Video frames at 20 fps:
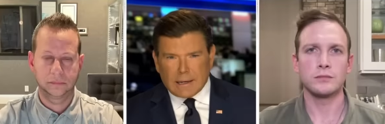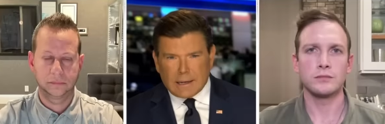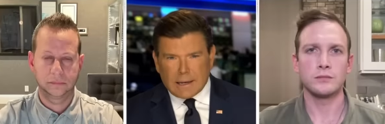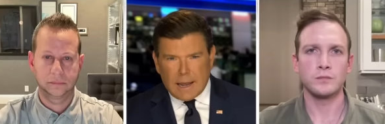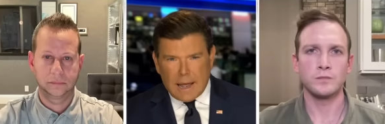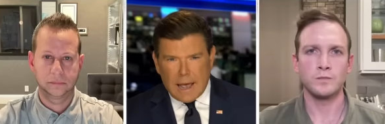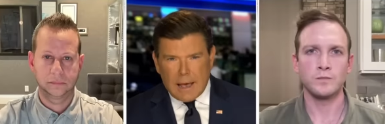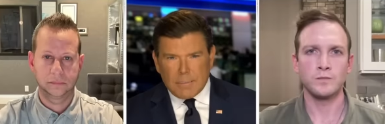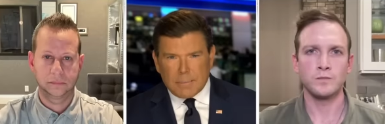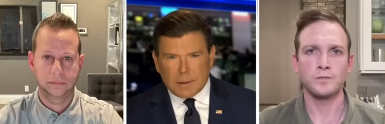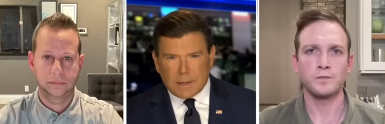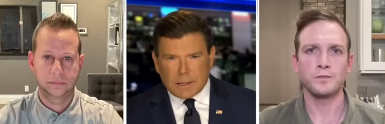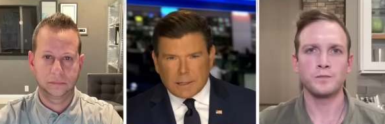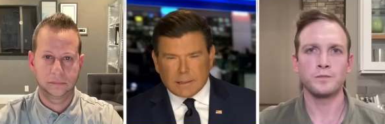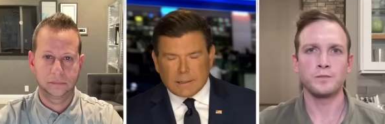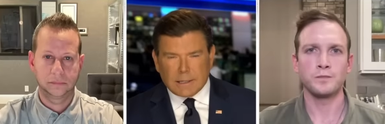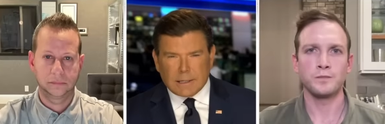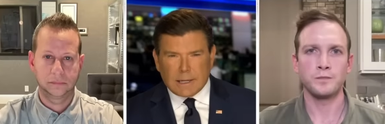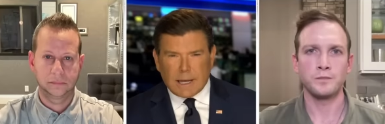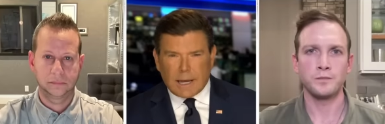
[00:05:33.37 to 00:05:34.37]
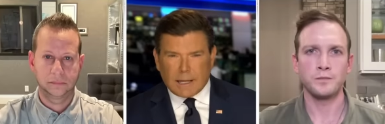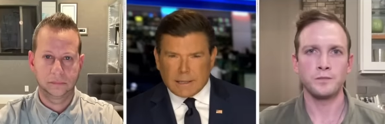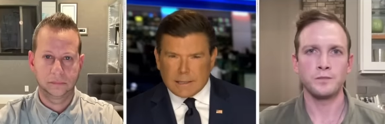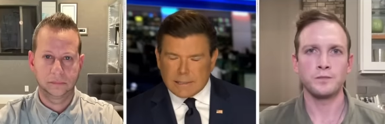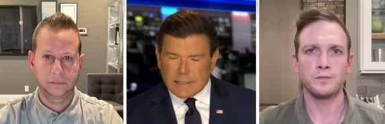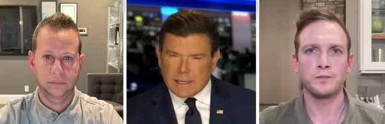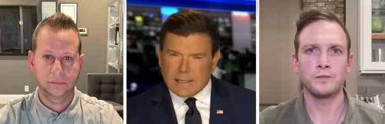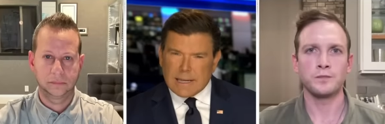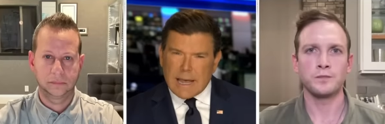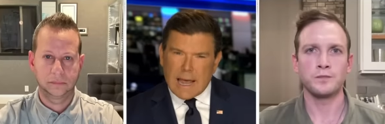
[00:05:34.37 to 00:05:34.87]
Speaker 1: happening today.
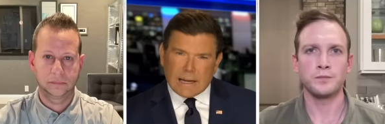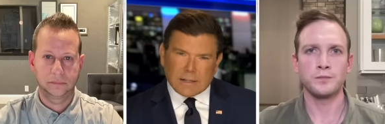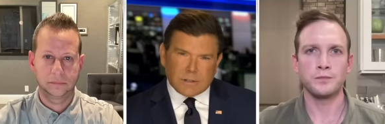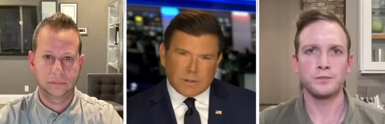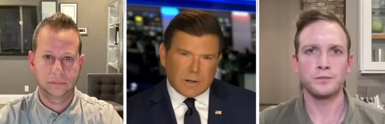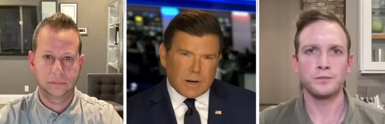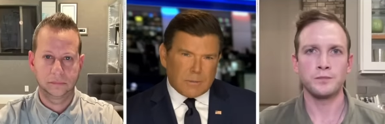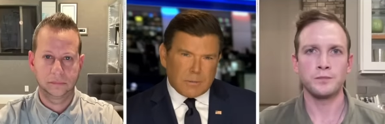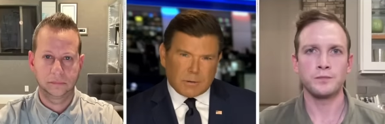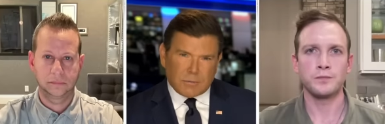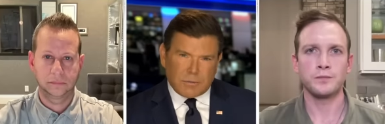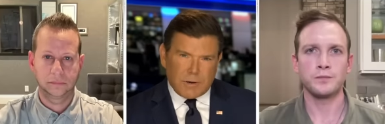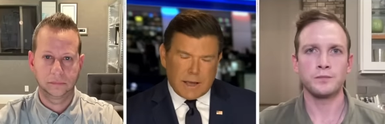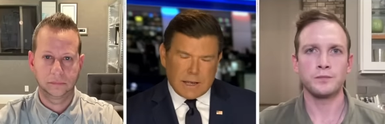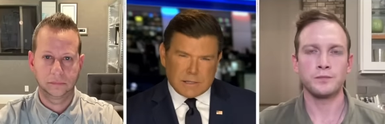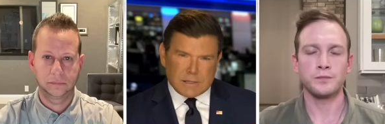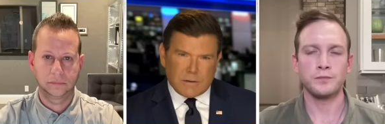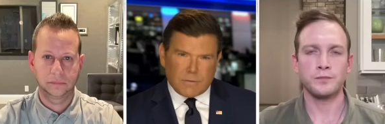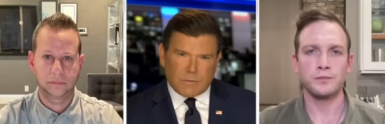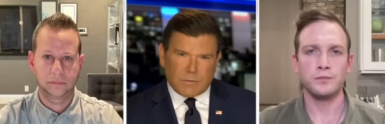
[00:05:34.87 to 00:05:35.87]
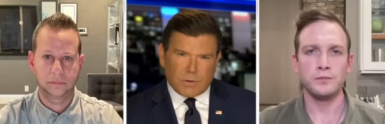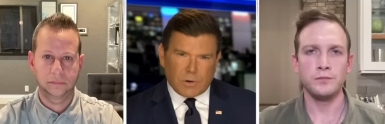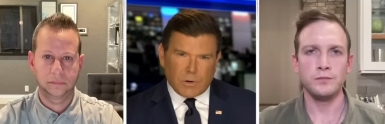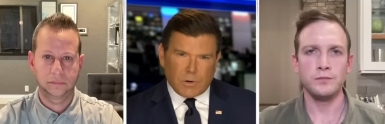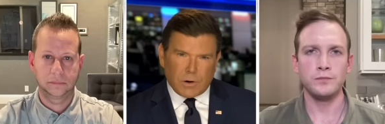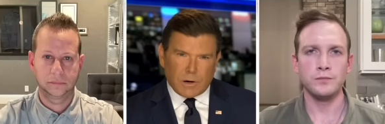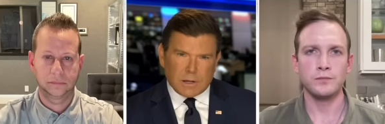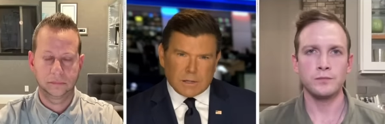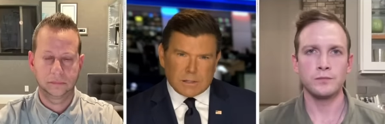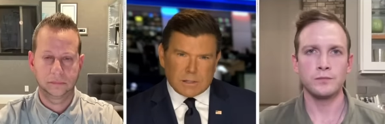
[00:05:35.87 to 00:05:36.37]
These attacks are coming fast and
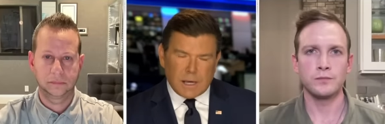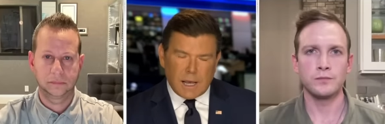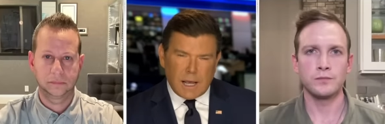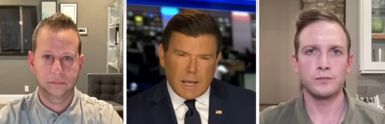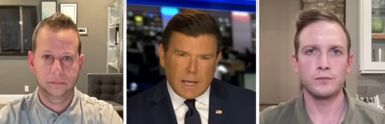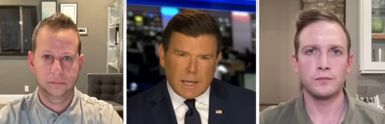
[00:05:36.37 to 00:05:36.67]
furious.